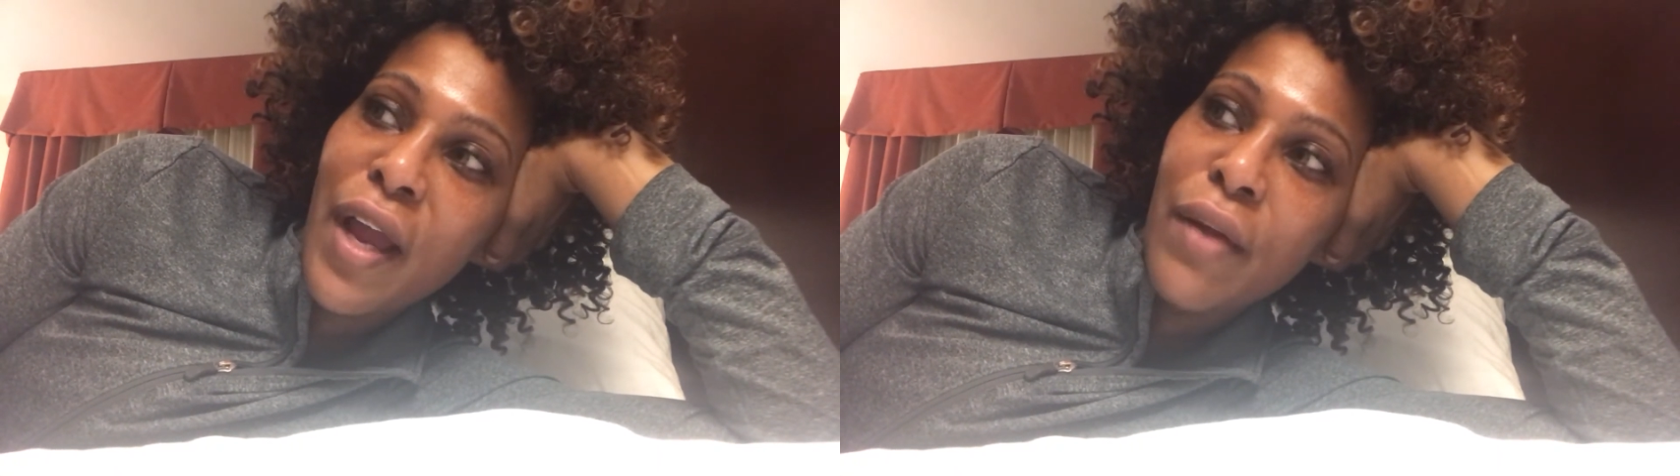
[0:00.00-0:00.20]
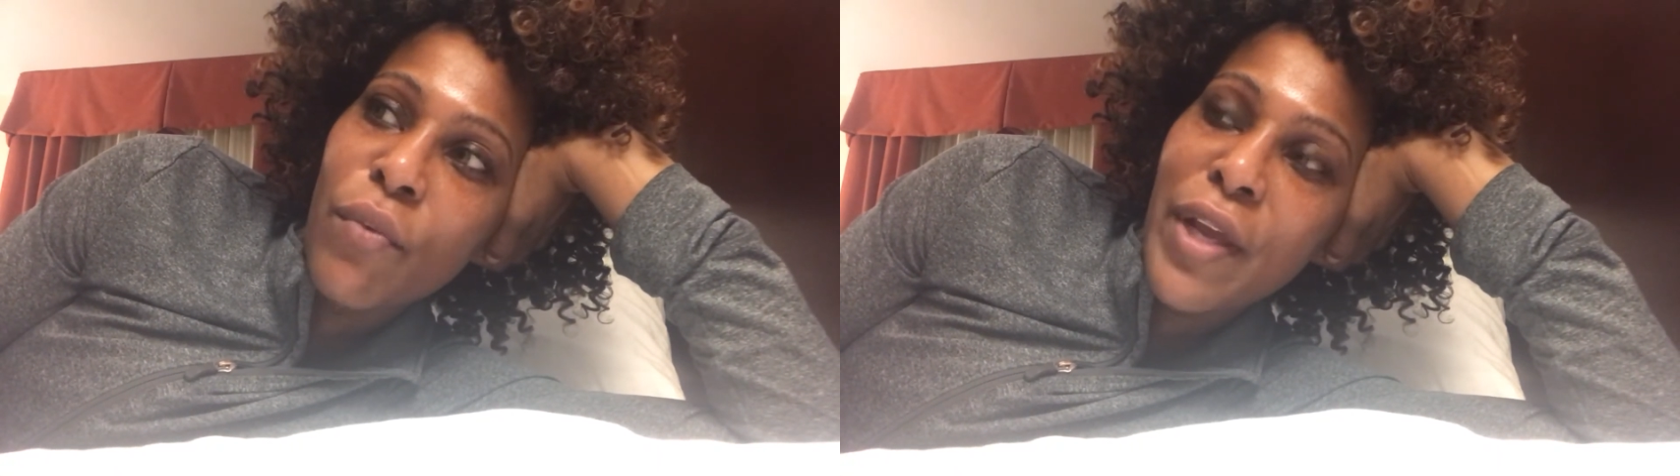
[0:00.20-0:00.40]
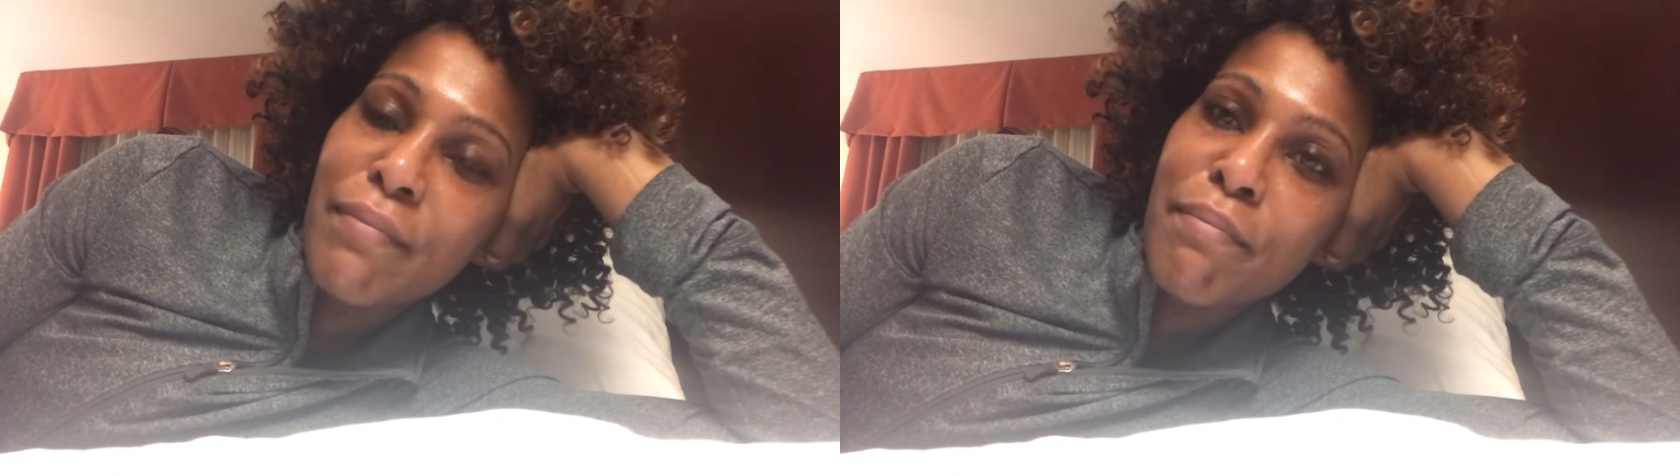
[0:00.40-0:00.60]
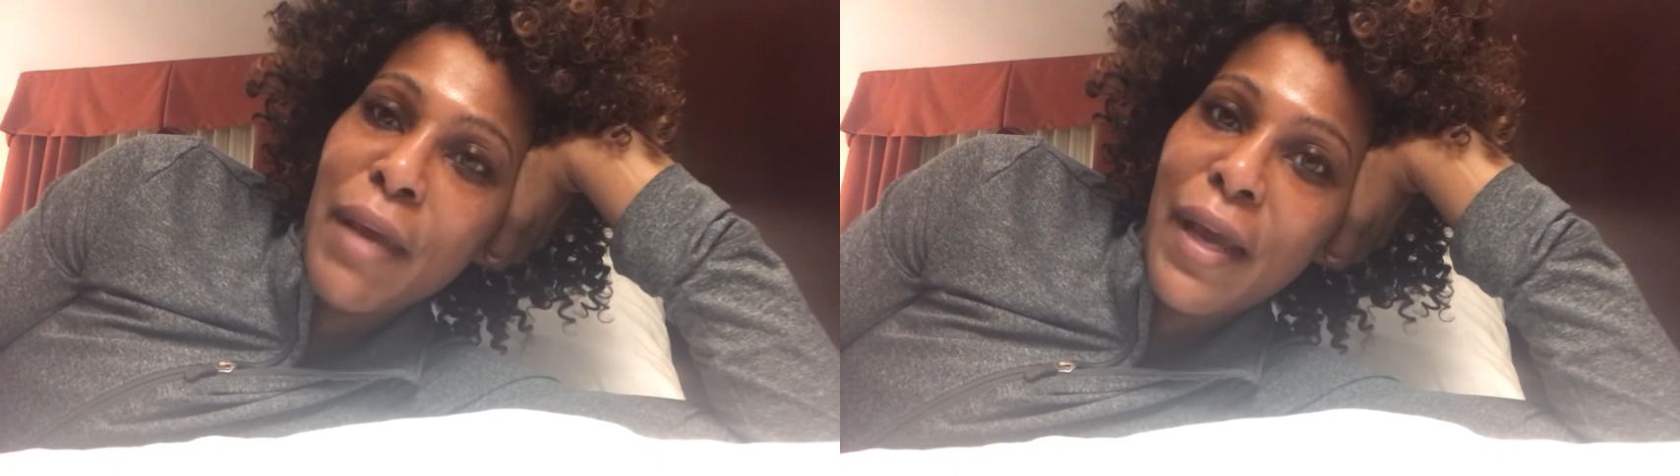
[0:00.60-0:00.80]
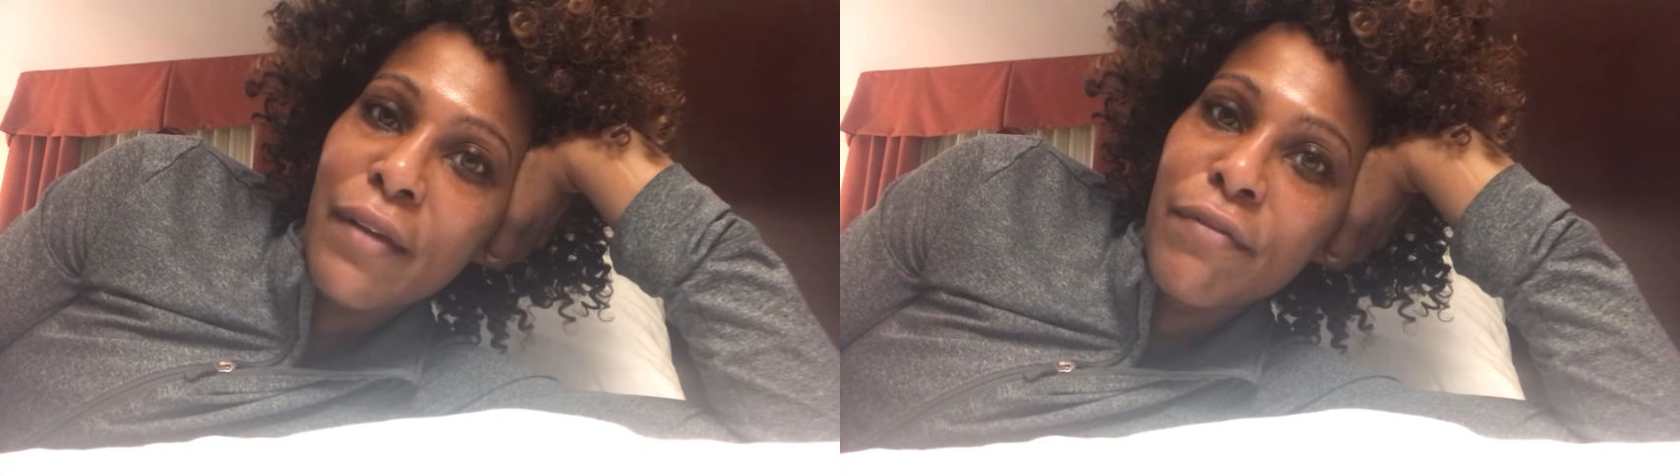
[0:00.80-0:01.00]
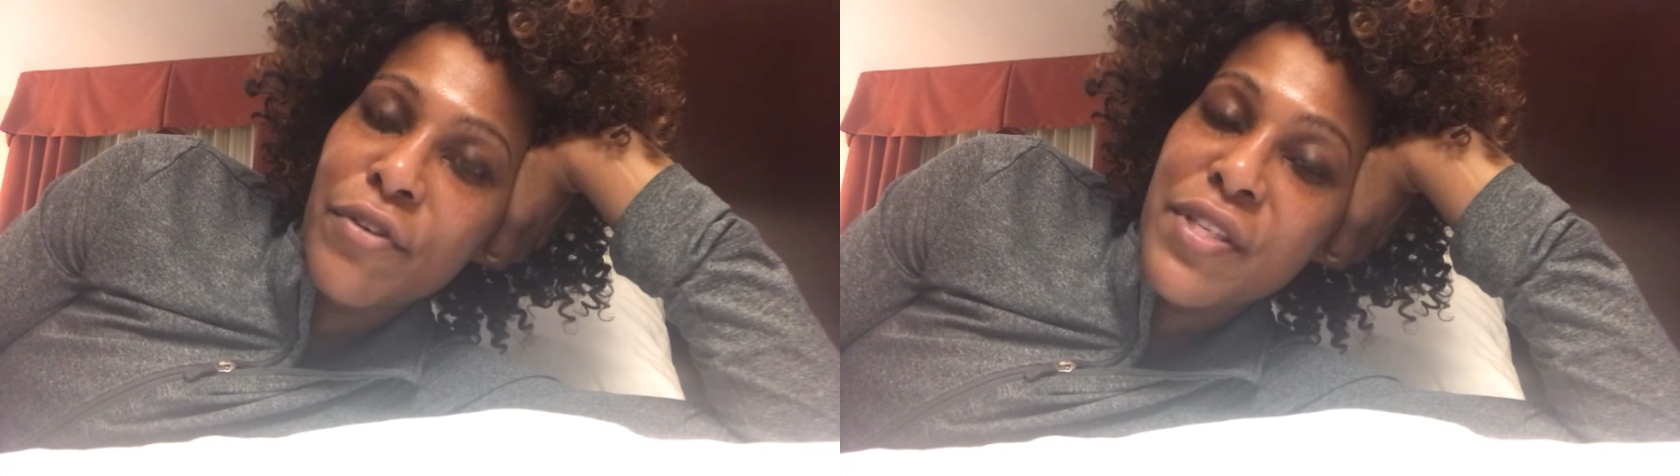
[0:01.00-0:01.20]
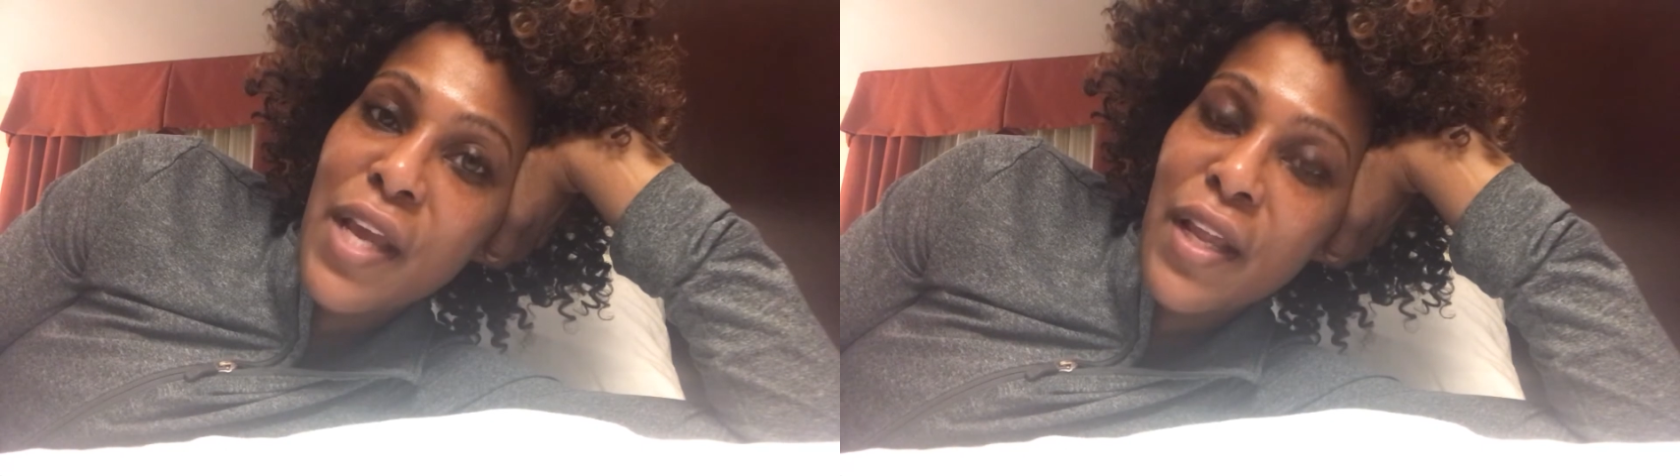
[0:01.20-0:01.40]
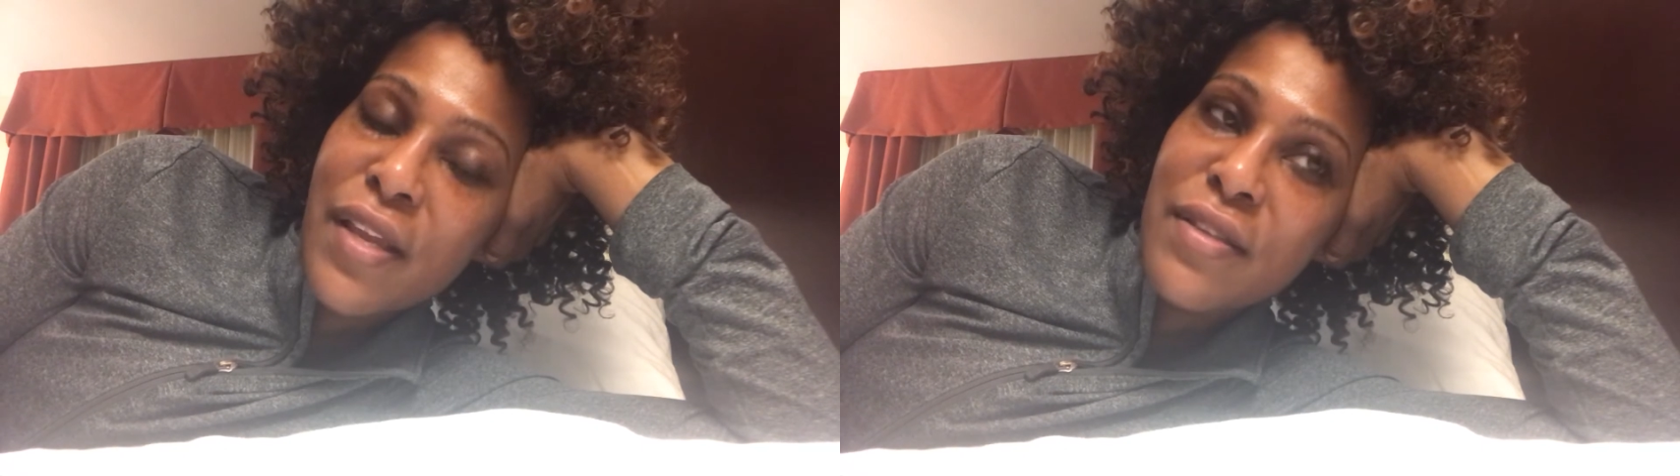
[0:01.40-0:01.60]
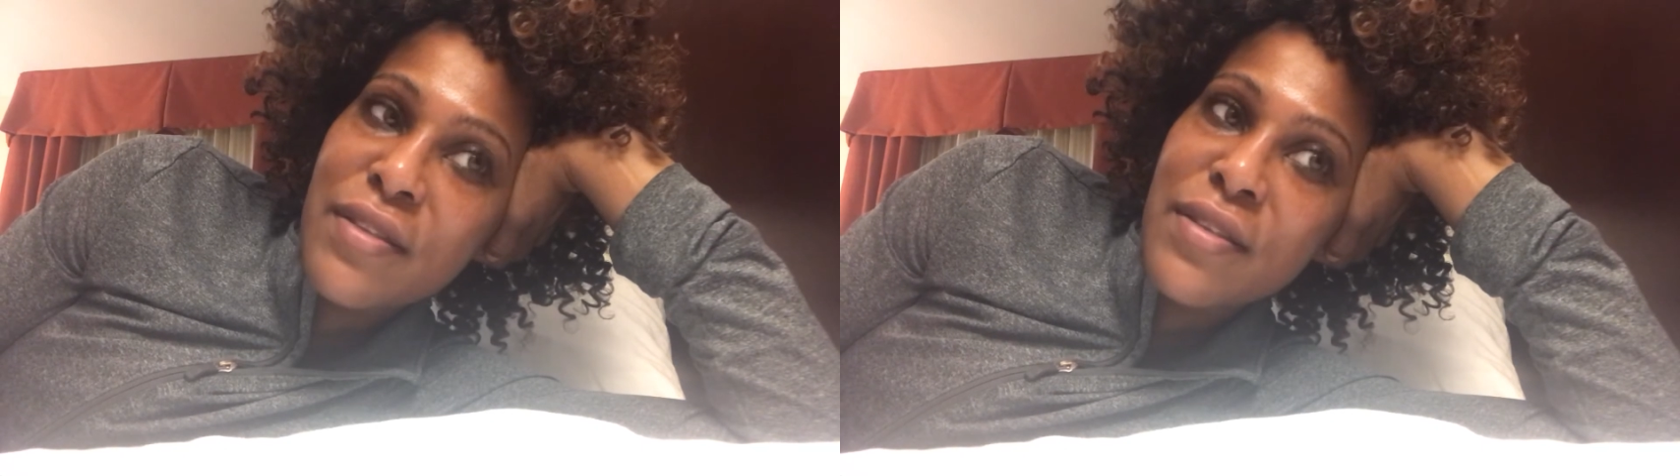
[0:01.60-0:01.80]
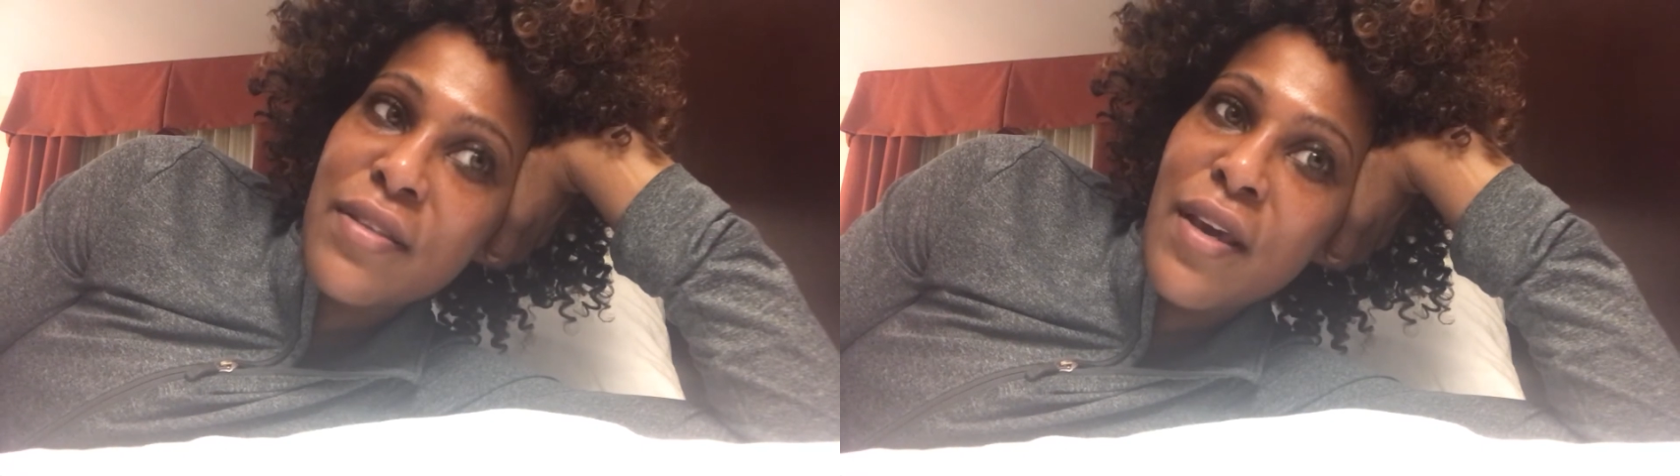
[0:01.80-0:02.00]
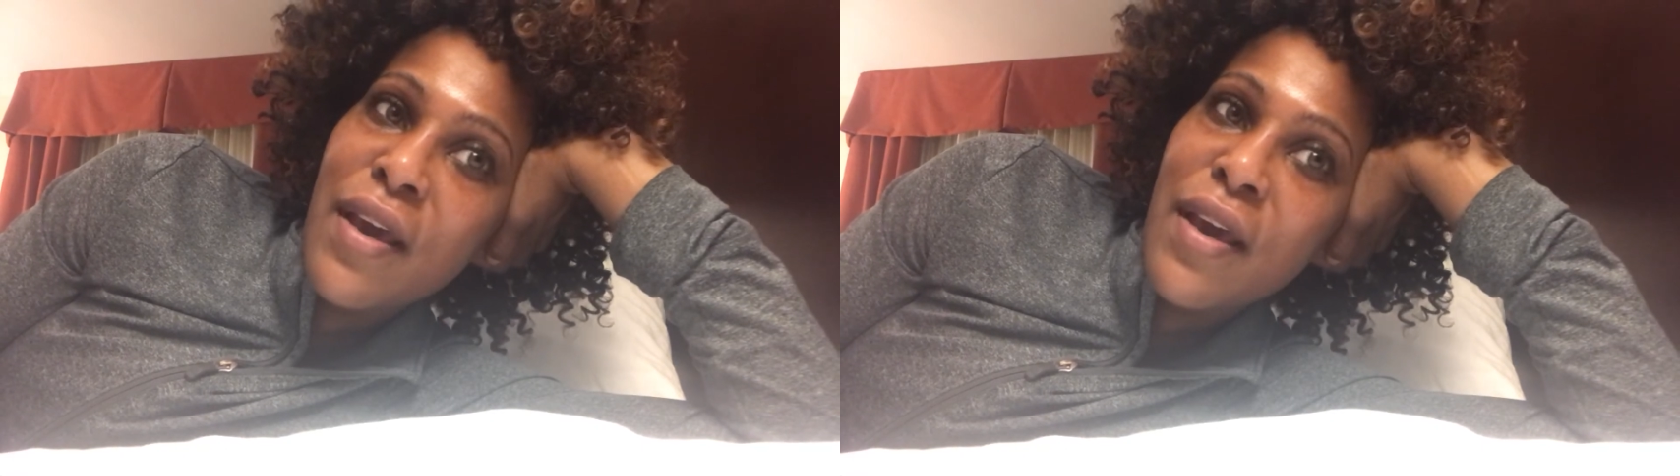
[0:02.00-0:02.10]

I went back for seconds.